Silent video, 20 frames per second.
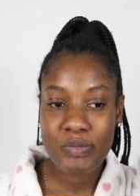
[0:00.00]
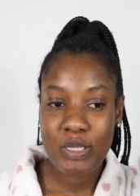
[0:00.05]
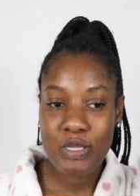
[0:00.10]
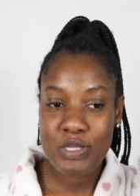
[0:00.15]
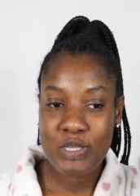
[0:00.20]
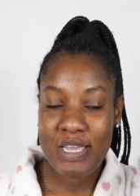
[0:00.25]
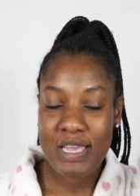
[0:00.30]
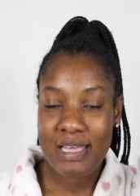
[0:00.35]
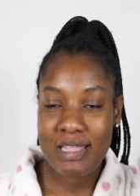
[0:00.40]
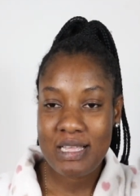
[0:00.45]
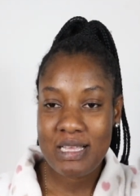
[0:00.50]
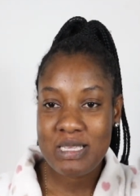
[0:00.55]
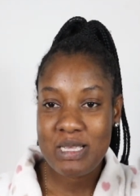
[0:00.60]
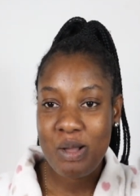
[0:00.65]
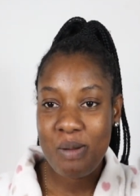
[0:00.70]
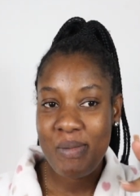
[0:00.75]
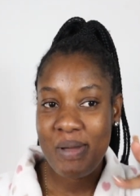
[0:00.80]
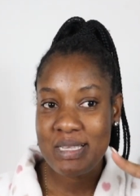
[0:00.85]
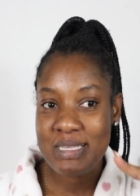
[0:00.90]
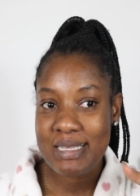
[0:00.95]
So yeah, that's how
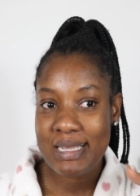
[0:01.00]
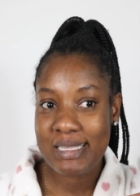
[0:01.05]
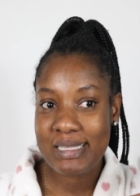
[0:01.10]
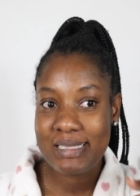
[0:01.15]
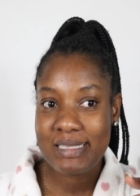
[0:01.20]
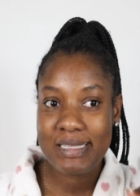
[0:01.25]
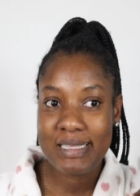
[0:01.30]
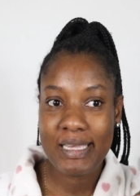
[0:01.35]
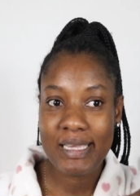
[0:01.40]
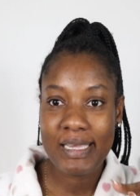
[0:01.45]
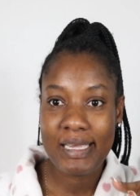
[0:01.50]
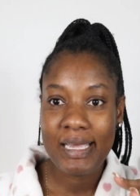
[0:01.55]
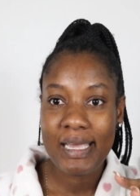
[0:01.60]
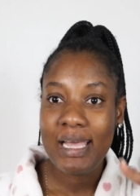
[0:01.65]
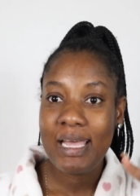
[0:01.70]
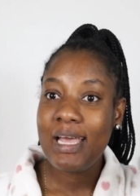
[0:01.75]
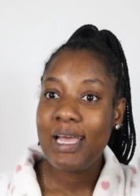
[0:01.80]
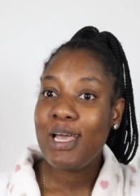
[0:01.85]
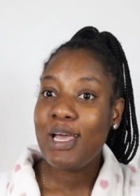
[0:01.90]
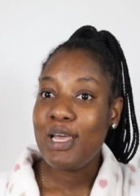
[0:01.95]
my Saturday
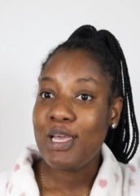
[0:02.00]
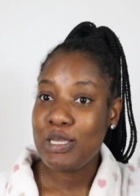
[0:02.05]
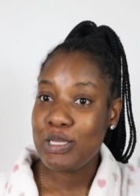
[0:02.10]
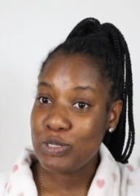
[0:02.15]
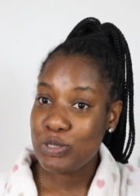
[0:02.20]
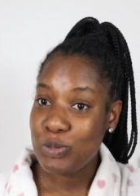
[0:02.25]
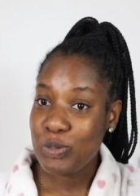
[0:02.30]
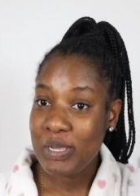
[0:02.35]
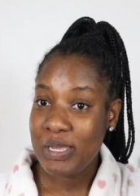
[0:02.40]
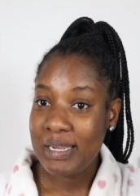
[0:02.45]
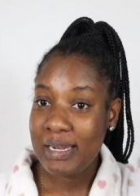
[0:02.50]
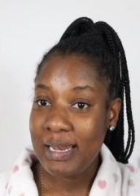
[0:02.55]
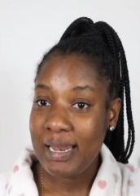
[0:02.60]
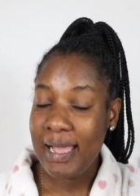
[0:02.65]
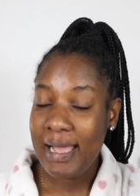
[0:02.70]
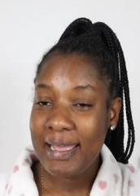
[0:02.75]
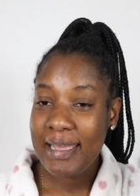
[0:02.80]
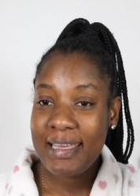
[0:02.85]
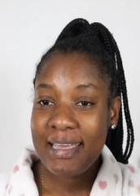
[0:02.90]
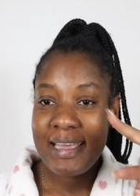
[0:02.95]
is looking
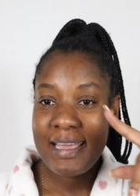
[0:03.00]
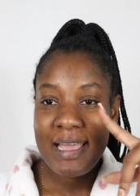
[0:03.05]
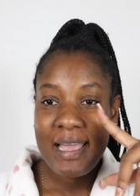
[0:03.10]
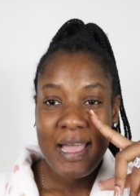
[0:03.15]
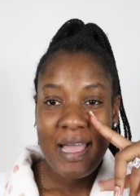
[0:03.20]
like.